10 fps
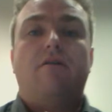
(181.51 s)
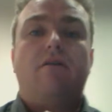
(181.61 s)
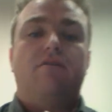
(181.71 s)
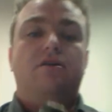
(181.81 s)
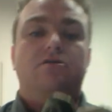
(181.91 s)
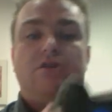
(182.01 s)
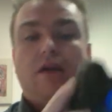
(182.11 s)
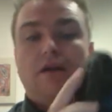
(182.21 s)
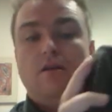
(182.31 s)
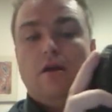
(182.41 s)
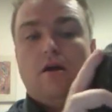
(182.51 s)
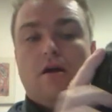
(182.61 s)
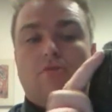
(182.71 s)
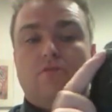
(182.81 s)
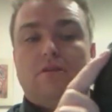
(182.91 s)
over those again.
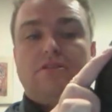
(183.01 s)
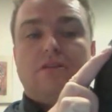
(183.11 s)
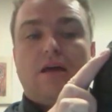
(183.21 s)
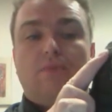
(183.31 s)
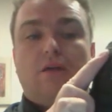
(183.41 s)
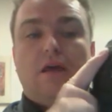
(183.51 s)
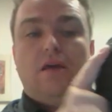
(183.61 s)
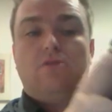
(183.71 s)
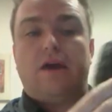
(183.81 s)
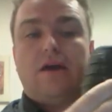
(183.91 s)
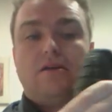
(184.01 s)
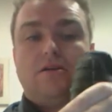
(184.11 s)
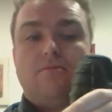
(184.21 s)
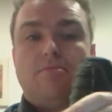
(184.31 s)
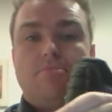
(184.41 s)
A really stable heel
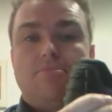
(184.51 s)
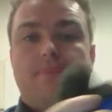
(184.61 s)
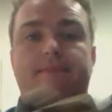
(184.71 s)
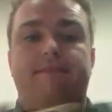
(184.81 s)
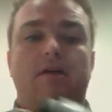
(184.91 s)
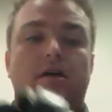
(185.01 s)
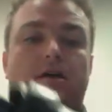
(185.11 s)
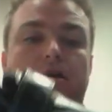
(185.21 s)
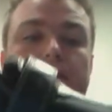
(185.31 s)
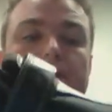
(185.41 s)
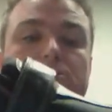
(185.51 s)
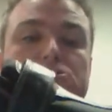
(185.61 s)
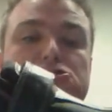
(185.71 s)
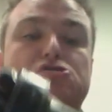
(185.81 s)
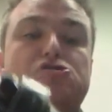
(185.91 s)
counter, that the
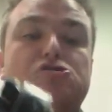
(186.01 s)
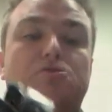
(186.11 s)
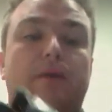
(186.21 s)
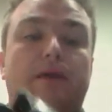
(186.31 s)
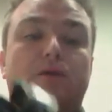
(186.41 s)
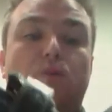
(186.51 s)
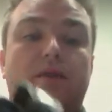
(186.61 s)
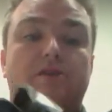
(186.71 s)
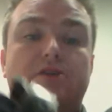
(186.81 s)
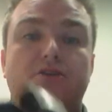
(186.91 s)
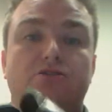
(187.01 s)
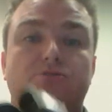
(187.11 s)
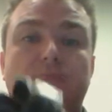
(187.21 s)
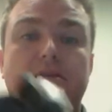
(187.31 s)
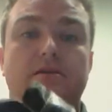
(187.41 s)
shoe should bend where the toes
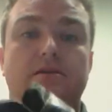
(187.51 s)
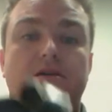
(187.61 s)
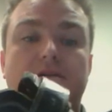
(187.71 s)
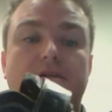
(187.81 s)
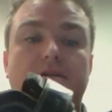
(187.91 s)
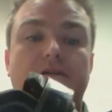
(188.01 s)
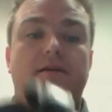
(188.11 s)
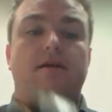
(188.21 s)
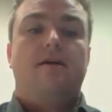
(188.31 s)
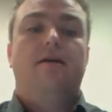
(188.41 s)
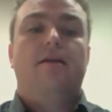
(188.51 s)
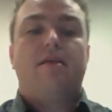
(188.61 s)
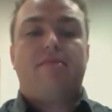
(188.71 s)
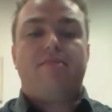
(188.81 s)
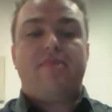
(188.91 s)
bend,
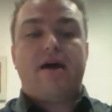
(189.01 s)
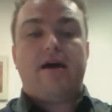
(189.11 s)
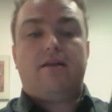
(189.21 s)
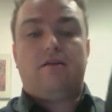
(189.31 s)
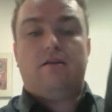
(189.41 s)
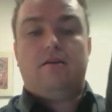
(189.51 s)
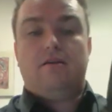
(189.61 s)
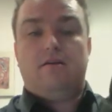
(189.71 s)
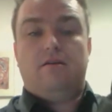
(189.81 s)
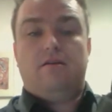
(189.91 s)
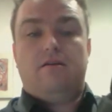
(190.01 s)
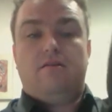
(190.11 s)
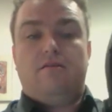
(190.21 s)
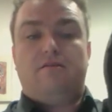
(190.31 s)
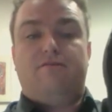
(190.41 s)
that
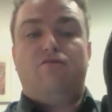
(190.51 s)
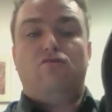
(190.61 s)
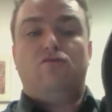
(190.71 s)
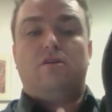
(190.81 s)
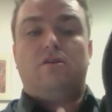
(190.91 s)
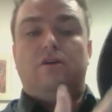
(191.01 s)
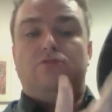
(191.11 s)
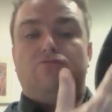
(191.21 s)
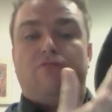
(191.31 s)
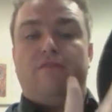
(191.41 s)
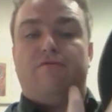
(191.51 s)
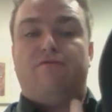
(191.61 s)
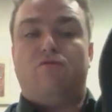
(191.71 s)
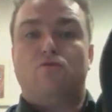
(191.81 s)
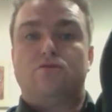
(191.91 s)
the foot is
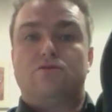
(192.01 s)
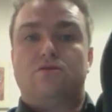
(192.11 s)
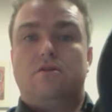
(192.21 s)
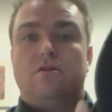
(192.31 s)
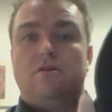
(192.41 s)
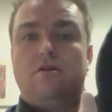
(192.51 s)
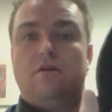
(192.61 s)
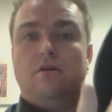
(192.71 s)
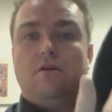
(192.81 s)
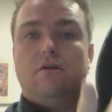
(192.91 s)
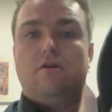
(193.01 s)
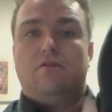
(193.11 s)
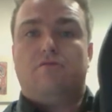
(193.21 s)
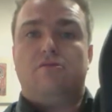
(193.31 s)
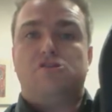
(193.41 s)
reinforced
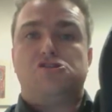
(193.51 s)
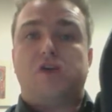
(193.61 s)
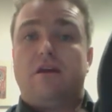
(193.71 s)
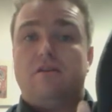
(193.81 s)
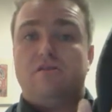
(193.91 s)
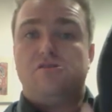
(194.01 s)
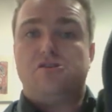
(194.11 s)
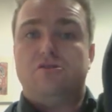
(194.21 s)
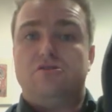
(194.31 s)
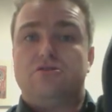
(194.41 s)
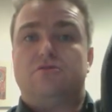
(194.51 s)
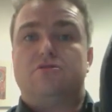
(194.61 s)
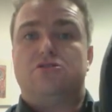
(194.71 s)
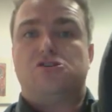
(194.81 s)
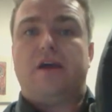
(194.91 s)
through the shank of the shoe, so it's
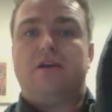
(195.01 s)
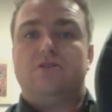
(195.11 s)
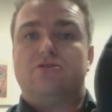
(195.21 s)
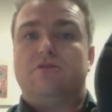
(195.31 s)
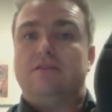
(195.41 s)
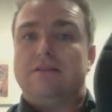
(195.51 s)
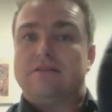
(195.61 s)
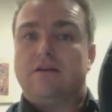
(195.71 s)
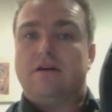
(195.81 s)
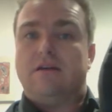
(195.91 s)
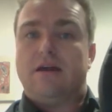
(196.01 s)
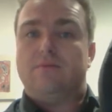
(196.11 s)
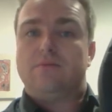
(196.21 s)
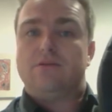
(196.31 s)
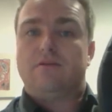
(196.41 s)
shanked so it doesn't
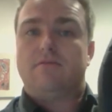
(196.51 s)
collapse,